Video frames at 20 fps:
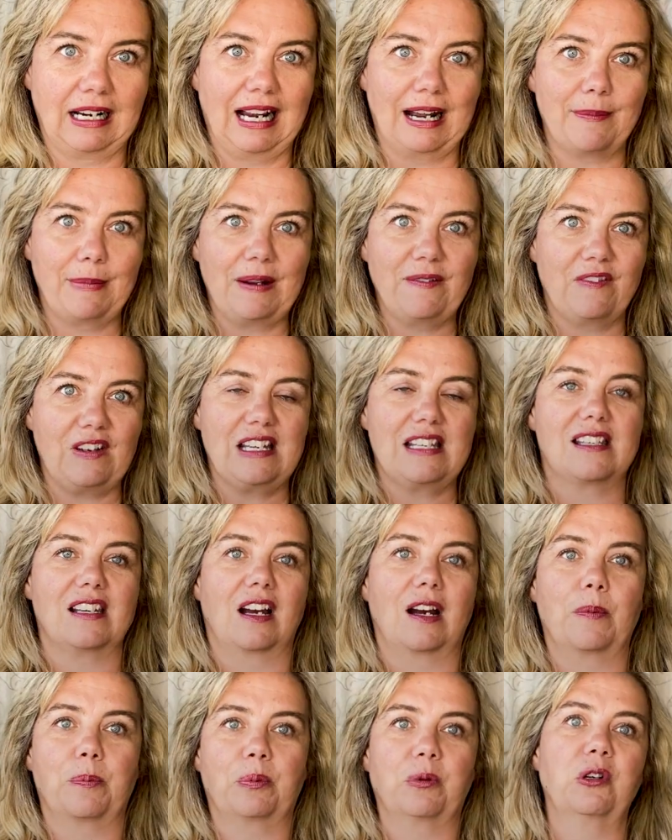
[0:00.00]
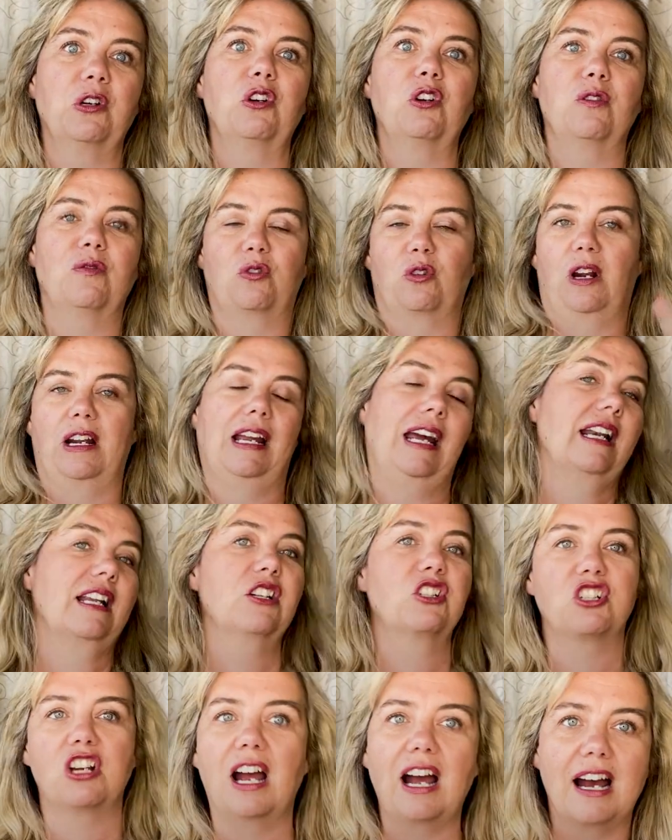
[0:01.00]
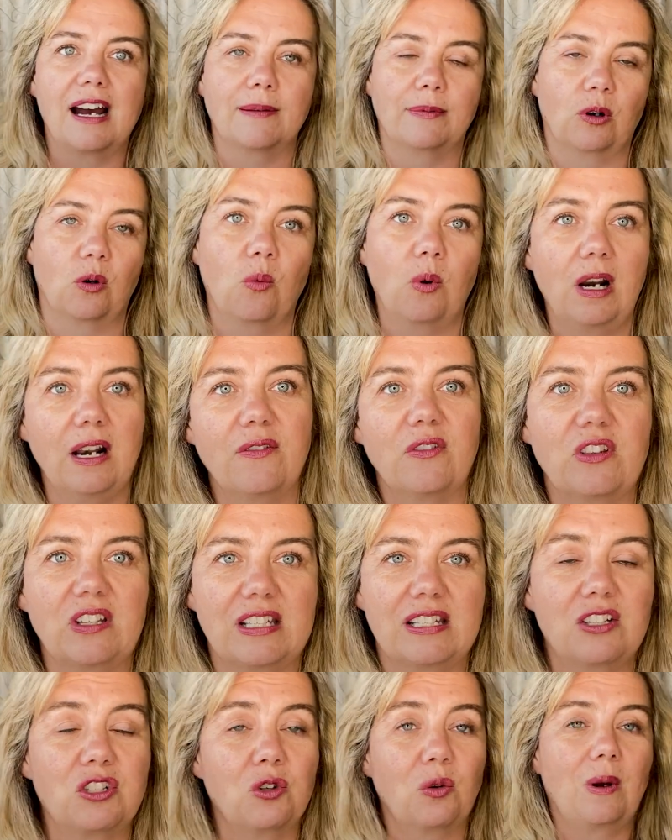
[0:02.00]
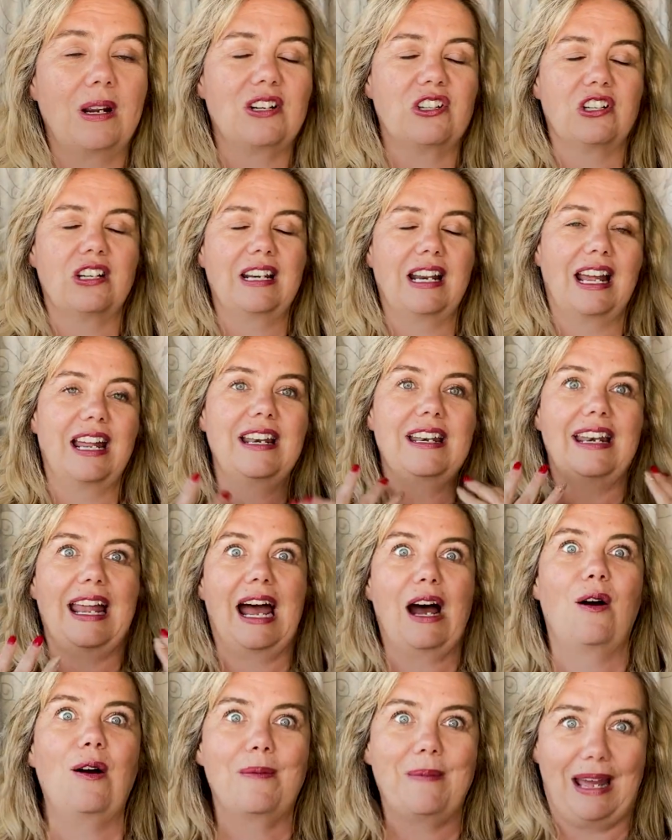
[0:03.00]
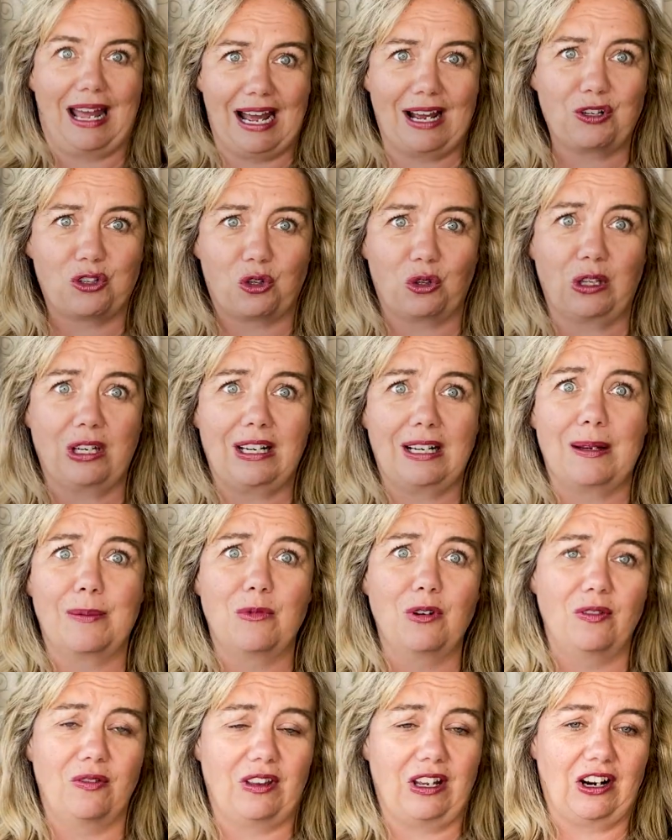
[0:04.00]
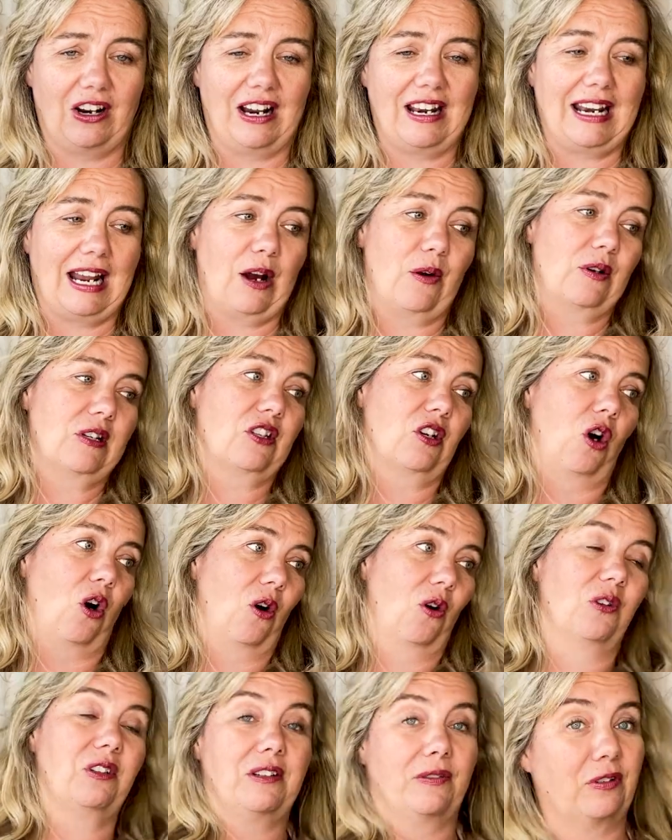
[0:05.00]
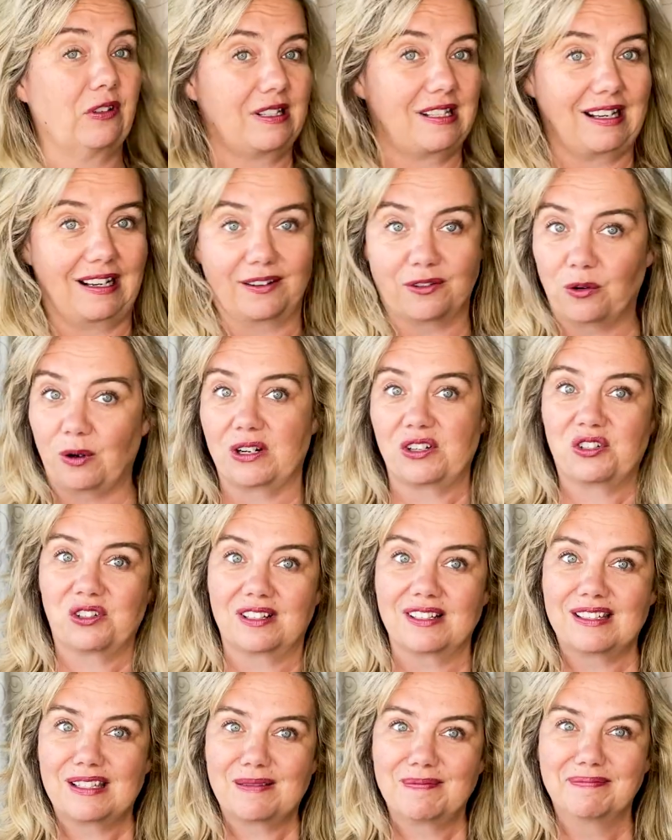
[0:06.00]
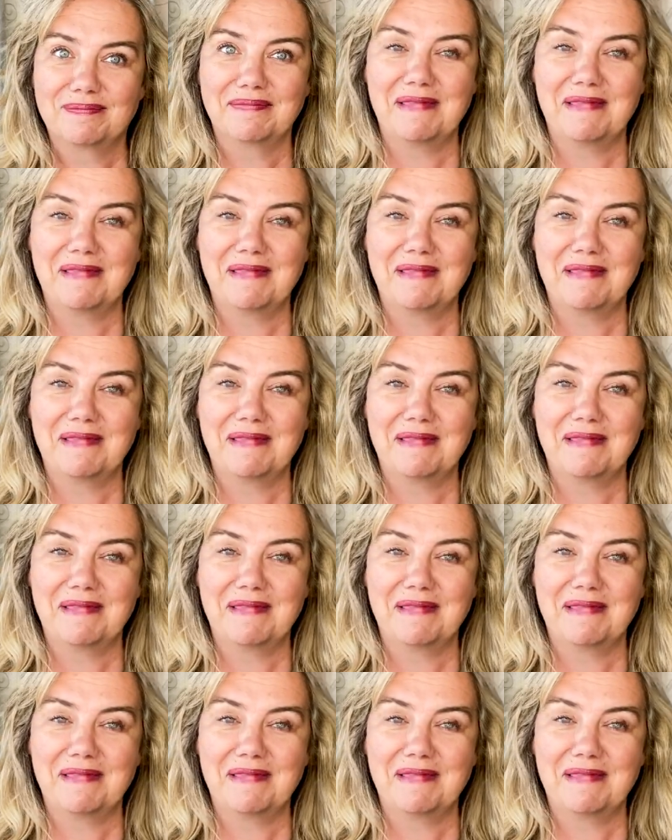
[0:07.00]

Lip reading: got my visa approved, or I got a job, or whatever the situation, and now I'm actually gonna move there, and now it's a whole different set of questions.